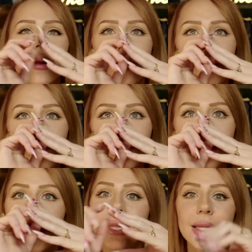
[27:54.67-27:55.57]

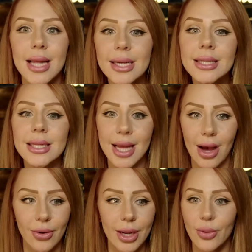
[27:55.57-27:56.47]
I sit
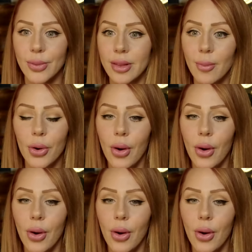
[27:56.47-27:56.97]
down here with him,